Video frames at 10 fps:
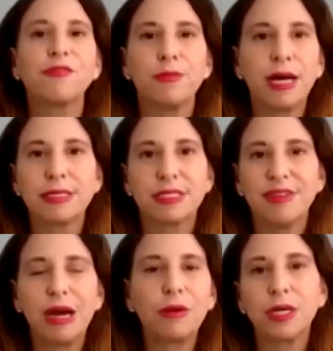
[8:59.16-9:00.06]

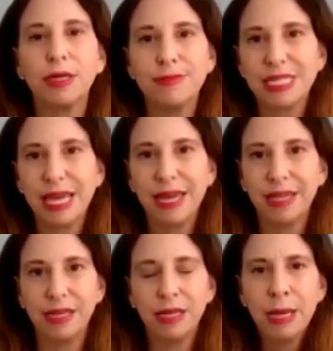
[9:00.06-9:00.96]
positive outcomes,
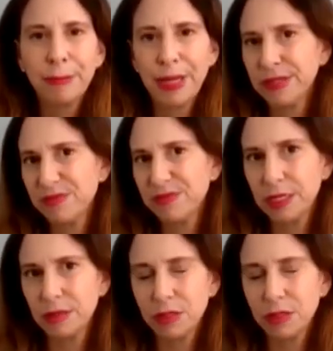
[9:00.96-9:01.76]
and people have been,